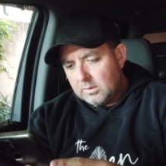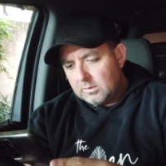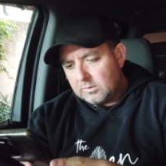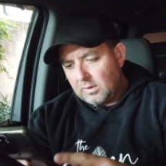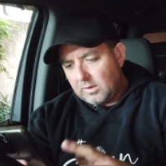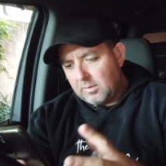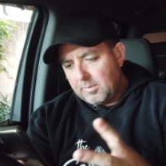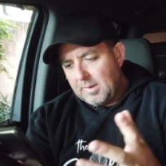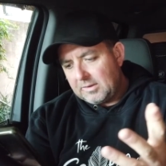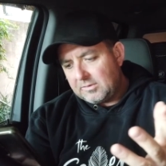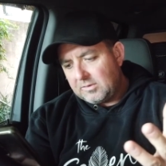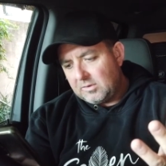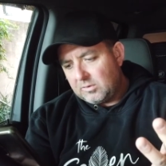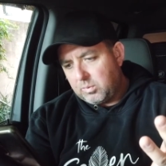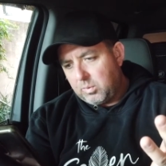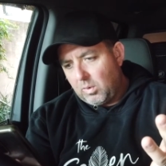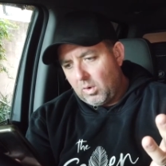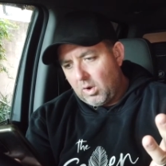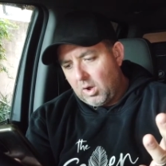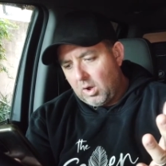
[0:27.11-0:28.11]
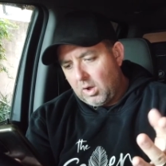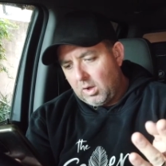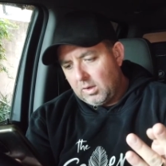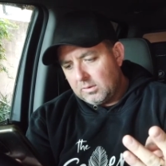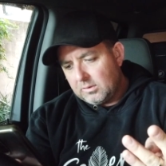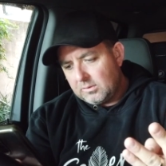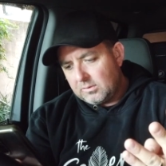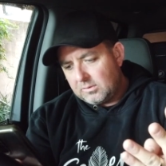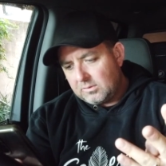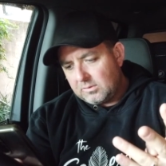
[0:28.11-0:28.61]
So the message
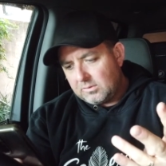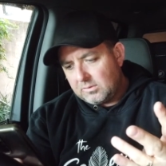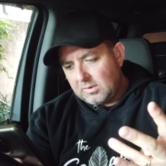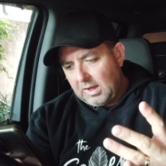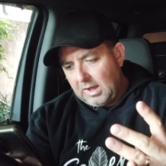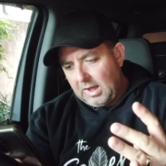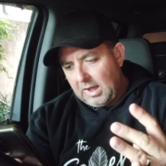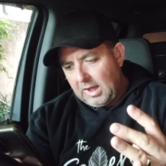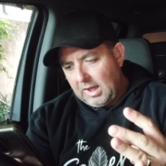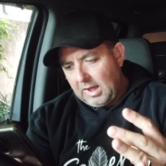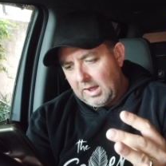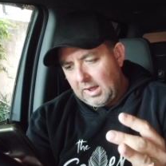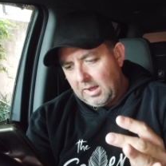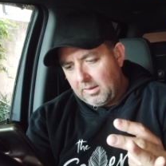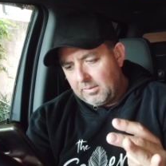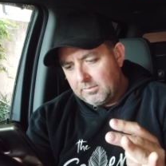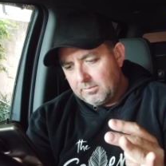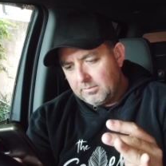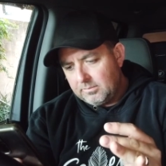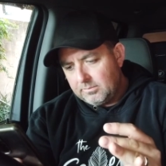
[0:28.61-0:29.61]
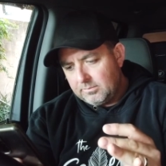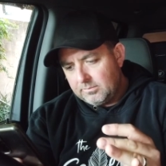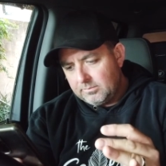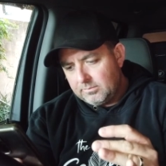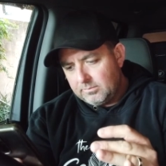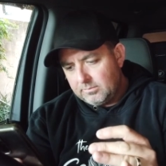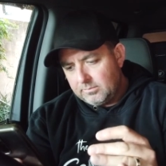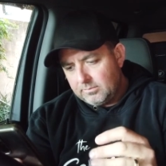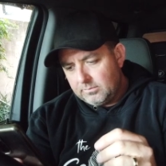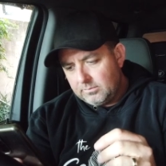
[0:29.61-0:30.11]
was, um,
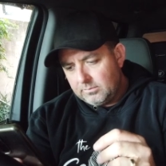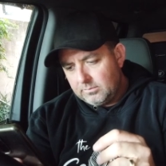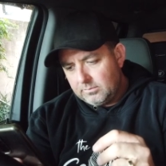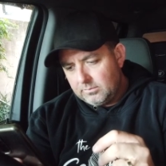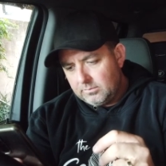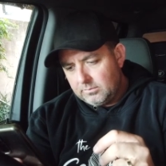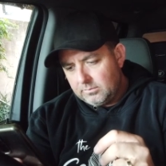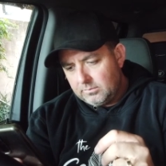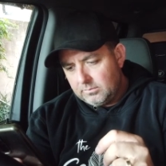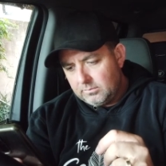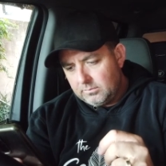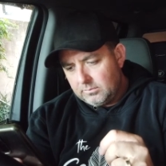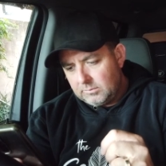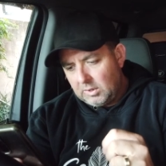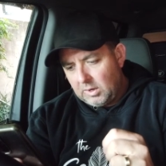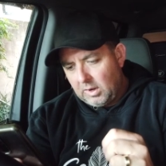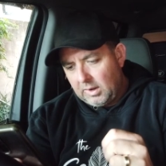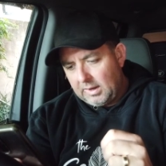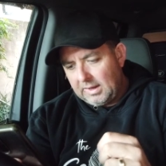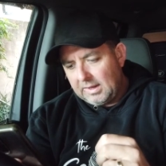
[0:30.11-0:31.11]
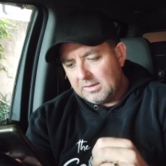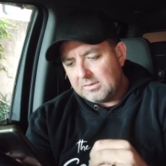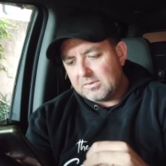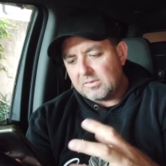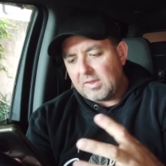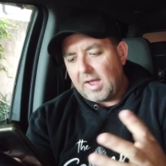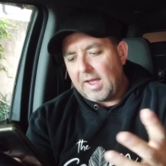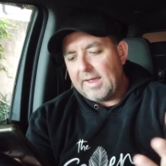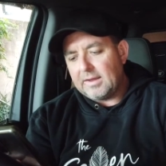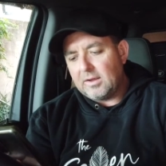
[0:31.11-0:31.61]
you know, is
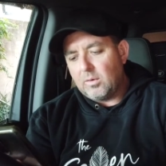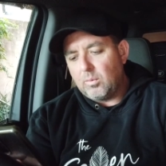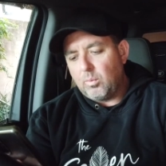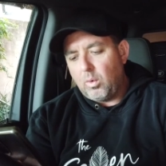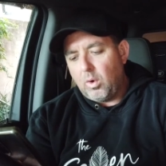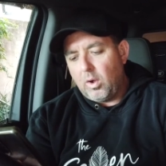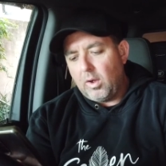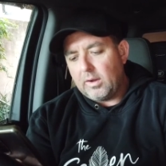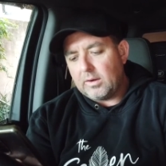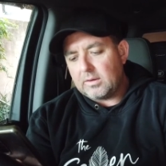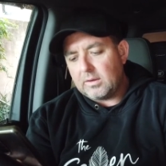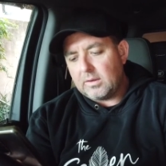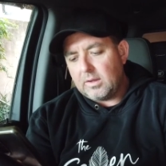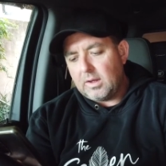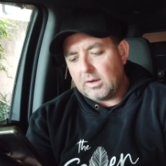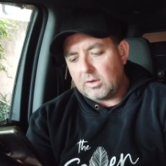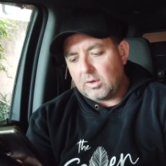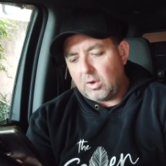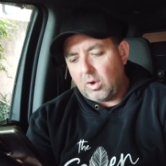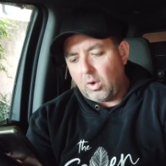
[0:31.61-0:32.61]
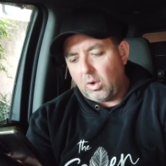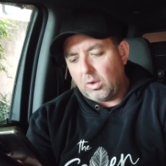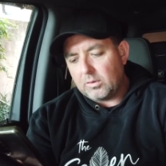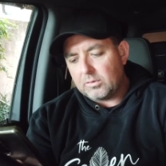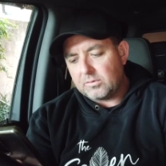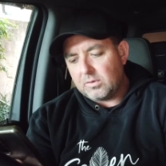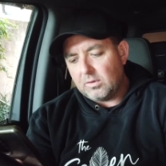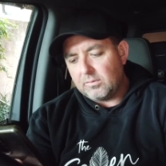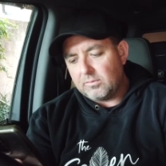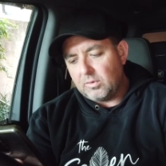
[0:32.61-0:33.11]
staying at work a
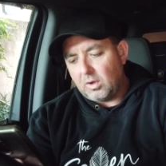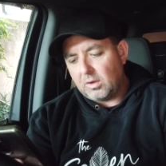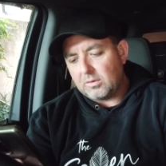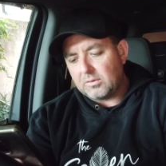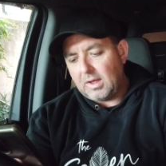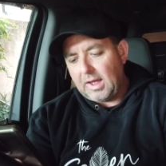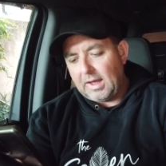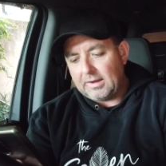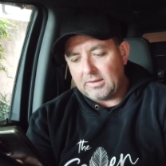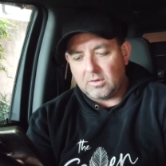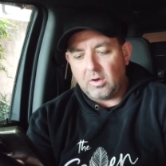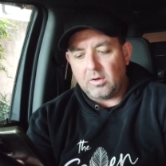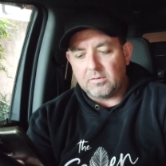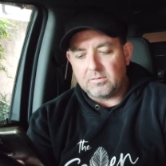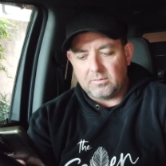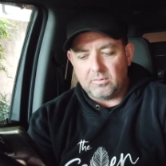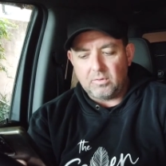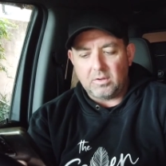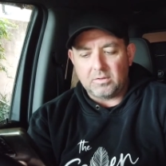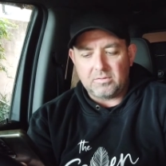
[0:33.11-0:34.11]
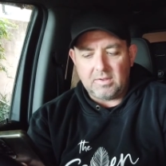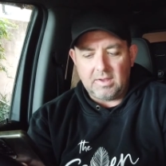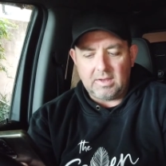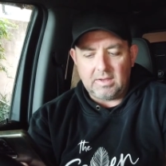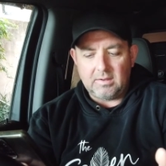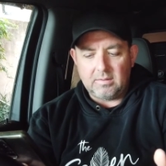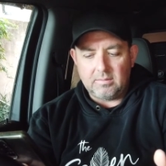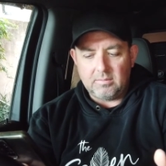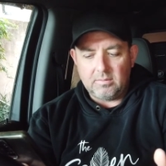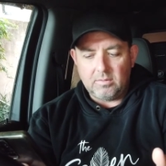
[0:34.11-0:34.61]
cost of not at a cost of not
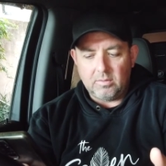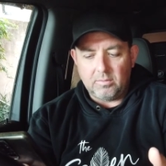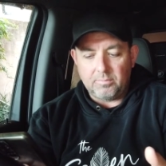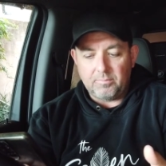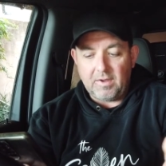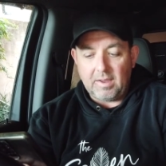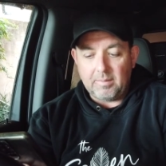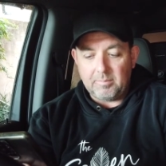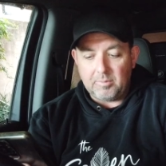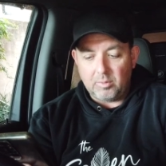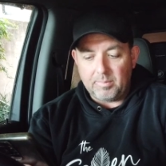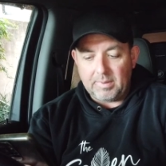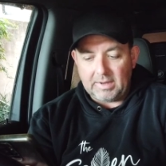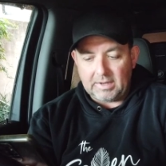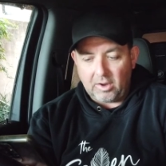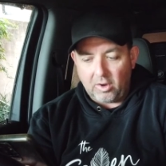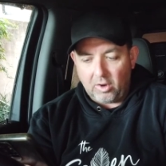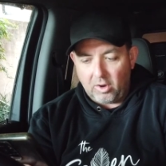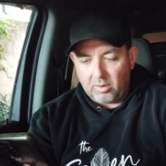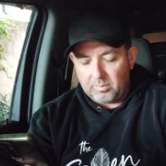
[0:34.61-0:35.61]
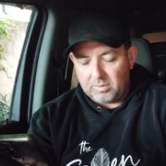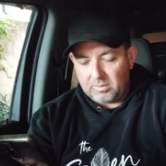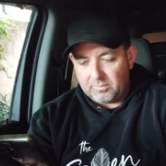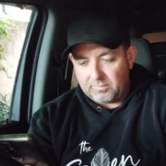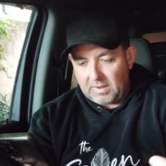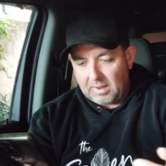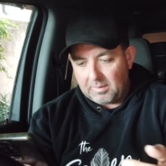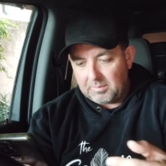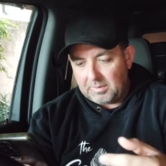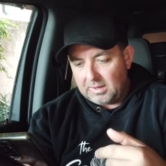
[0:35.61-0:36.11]
seeing your family or being at home with
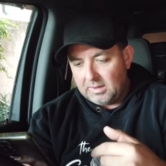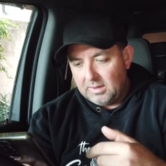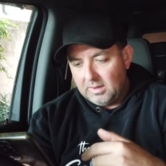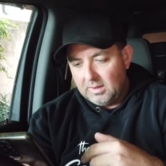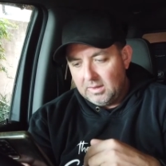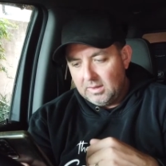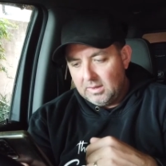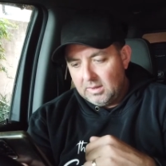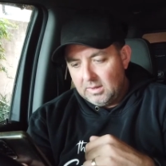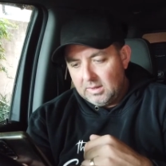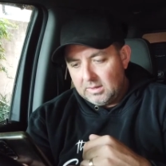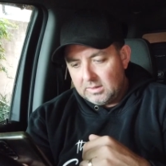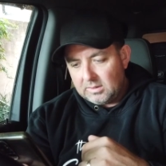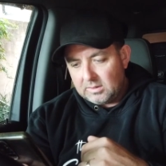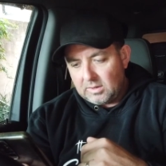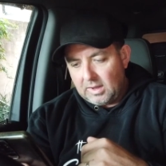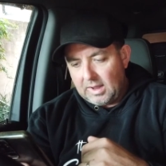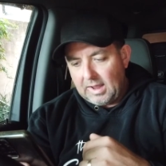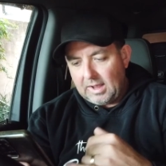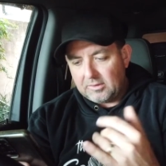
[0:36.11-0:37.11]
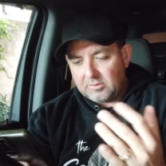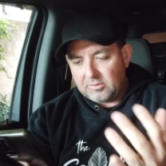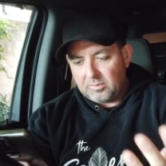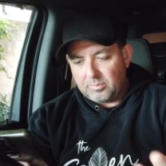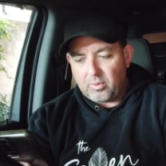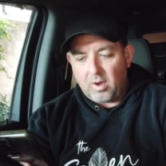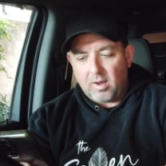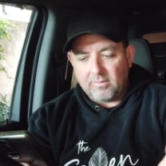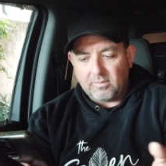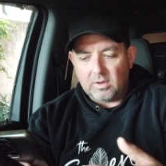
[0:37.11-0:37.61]
your family? You know, how's
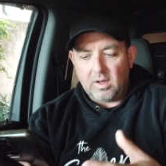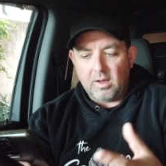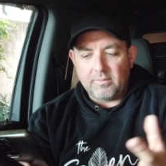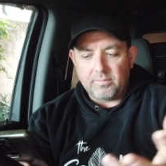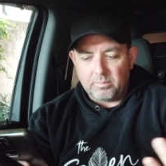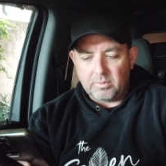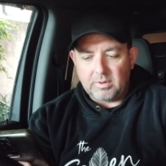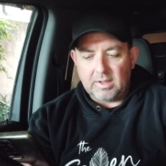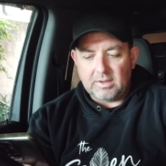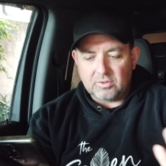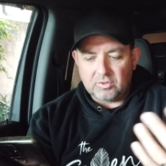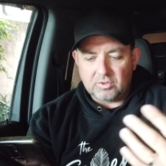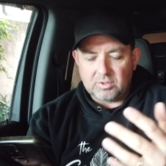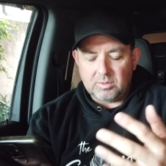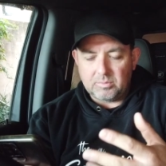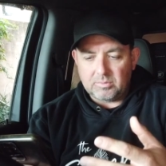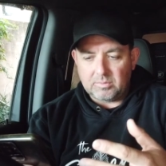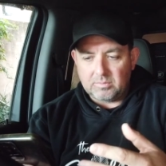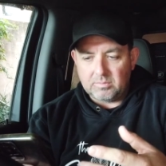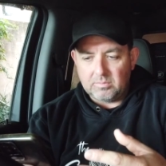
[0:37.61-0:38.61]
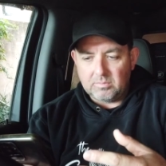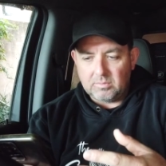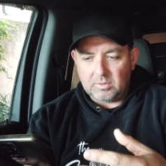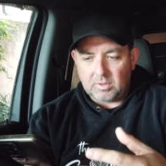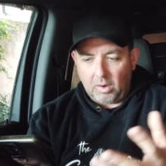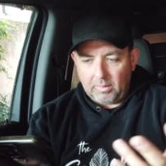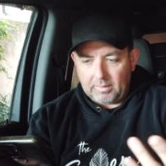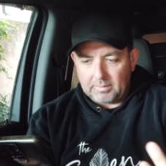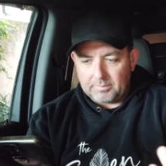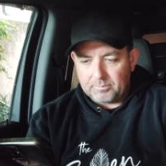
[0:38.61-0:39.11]
your private life and relationships
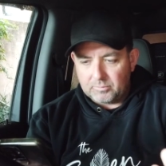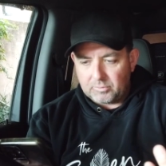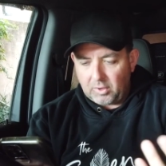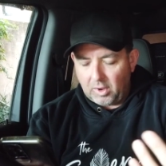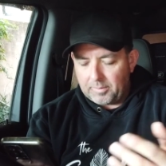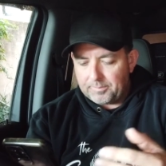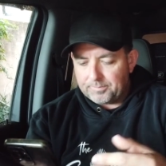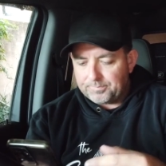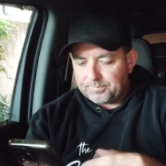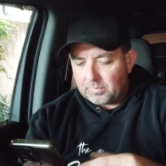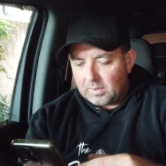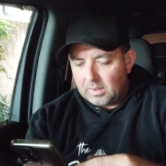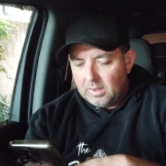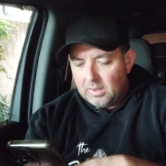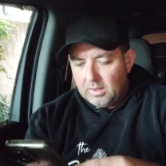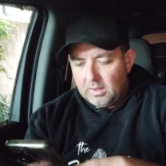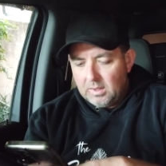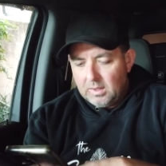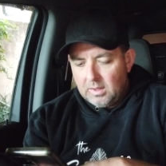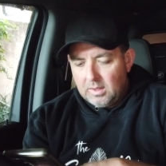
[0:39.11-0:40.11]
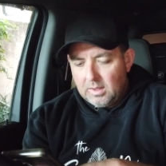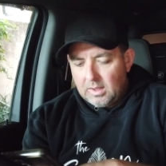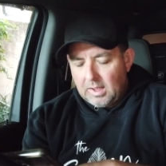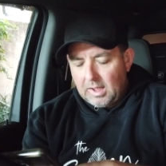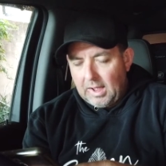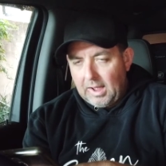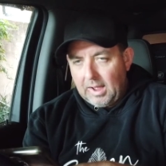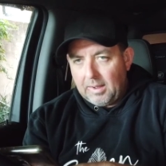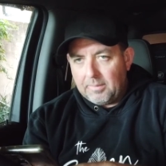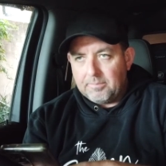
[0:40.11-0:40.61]
going? So,
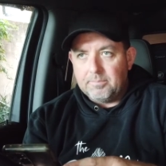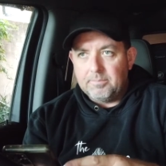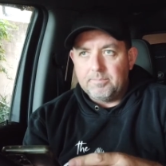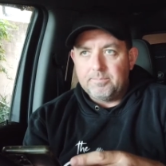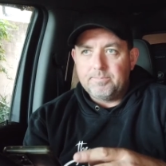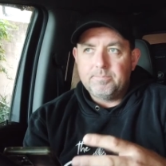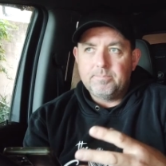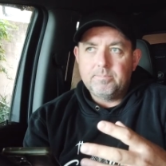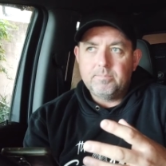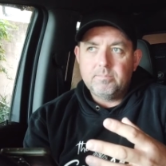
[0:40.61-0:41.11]
um,